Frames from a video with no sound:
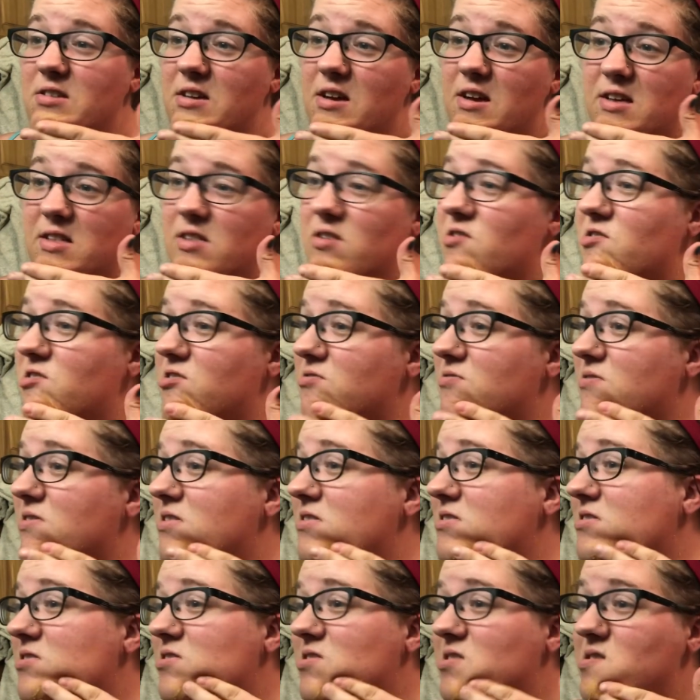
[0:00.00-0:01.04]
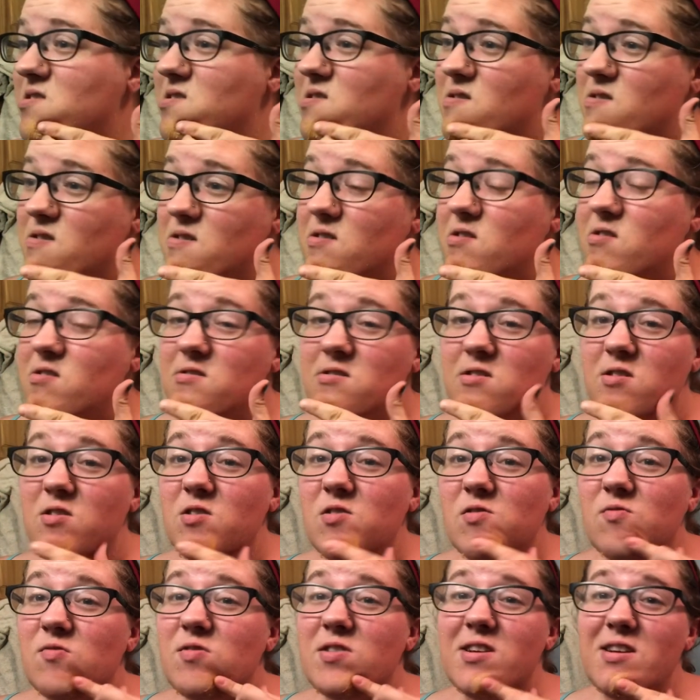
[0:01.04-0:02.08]
exactly where it was
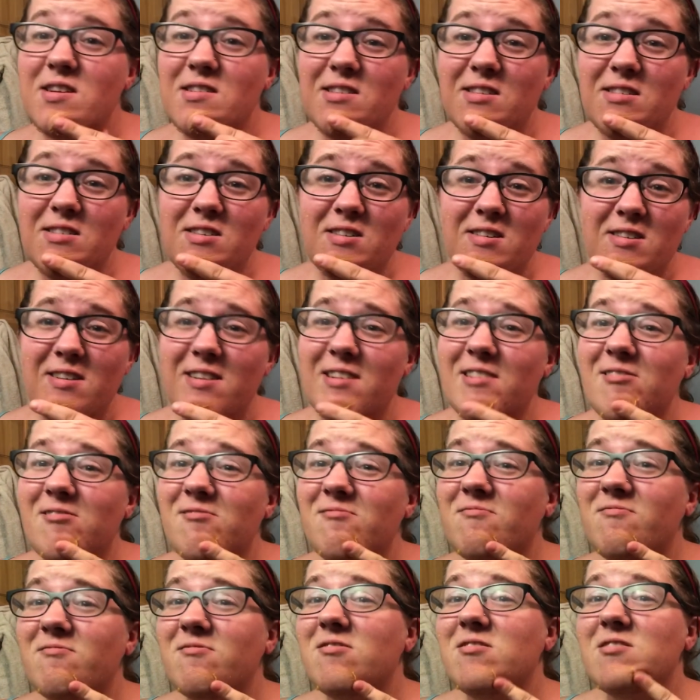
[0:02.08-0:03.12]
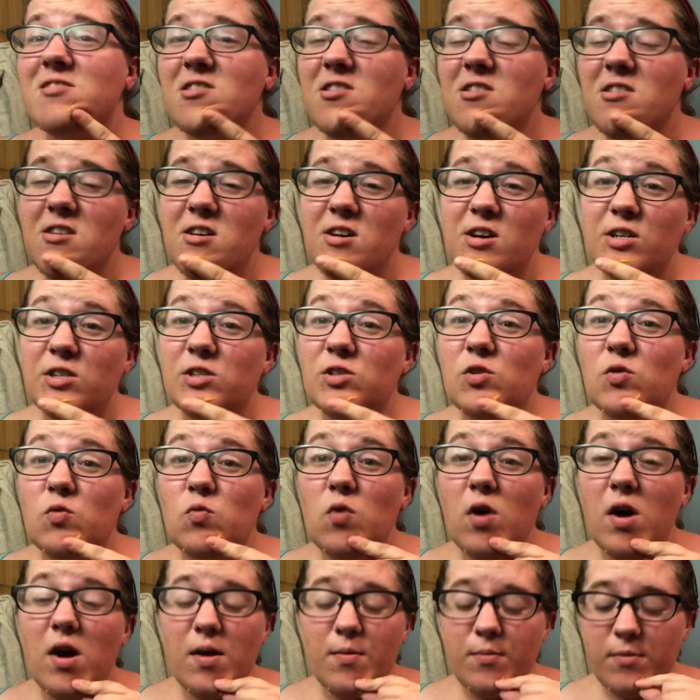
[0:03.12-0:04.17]
when I started. So
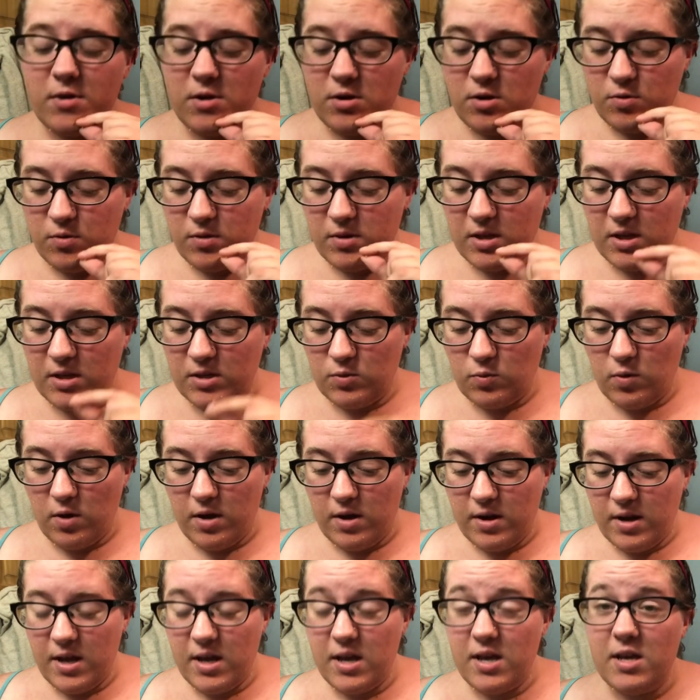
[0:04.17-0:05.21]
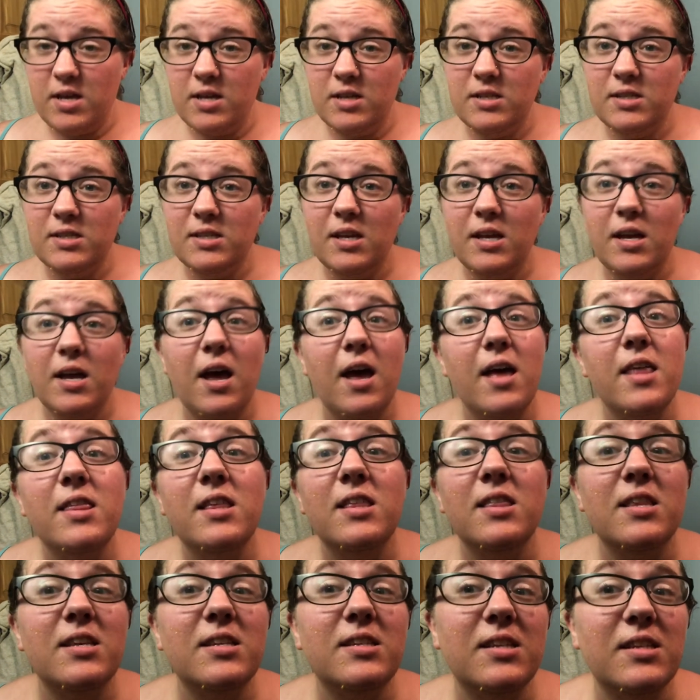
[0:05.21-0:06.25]
what I'm going to do with this one is, I
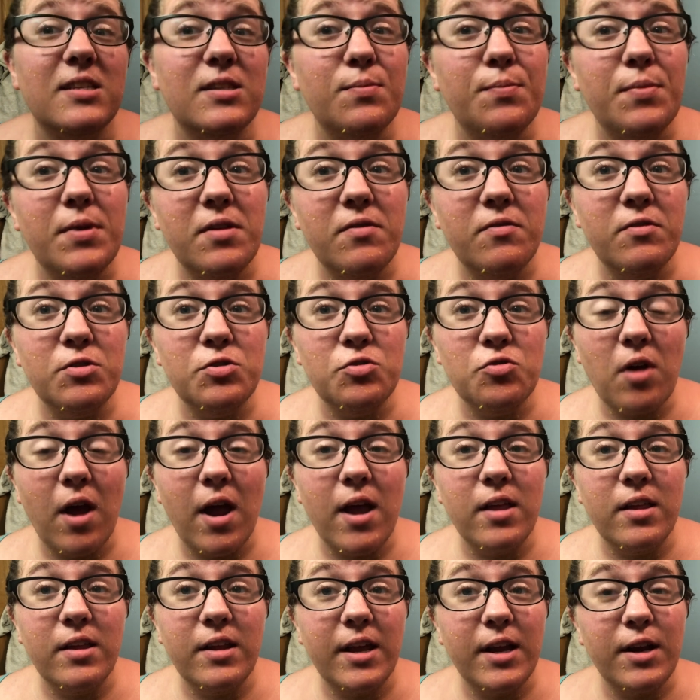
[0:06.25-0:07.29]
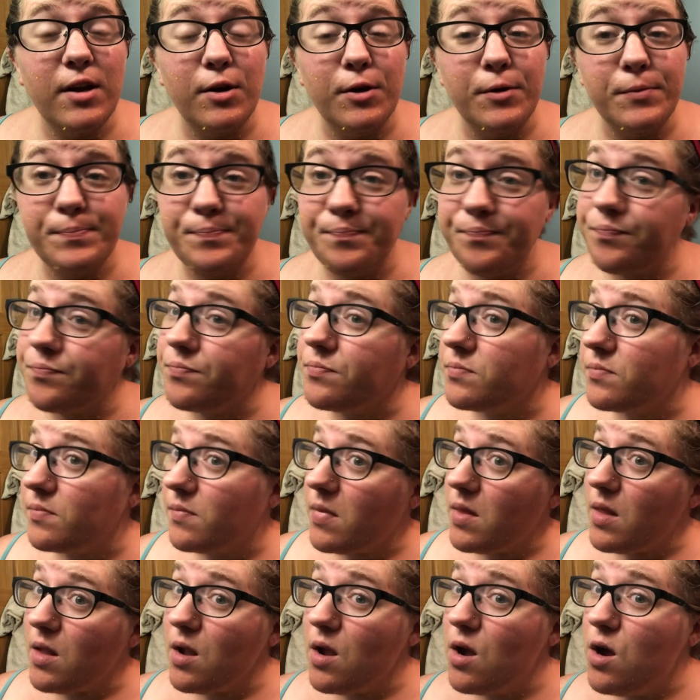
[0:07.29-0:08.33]
think this is a bit of a trial and error.
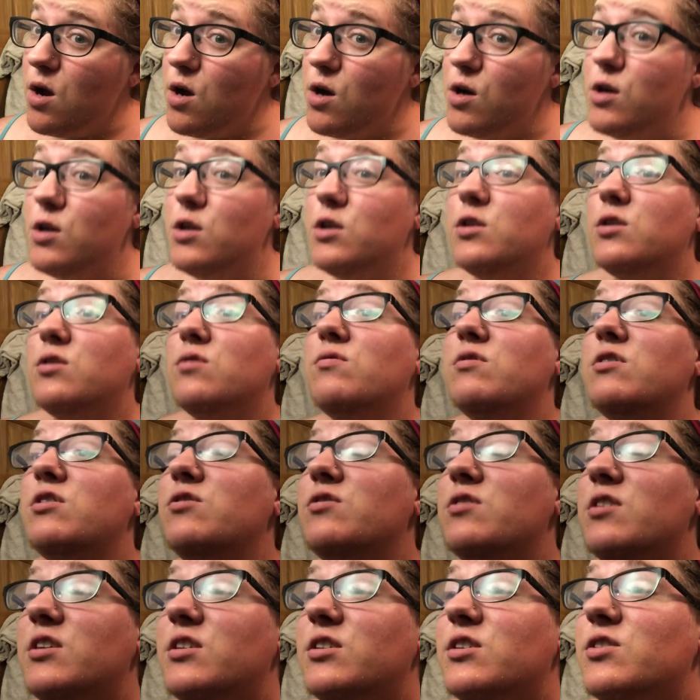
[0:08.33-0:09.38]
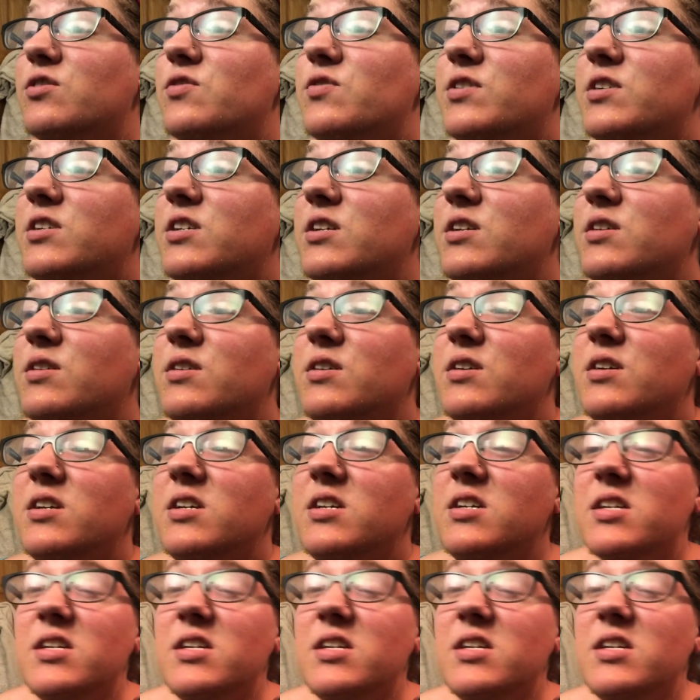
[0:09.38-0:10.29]
So what you guys are going to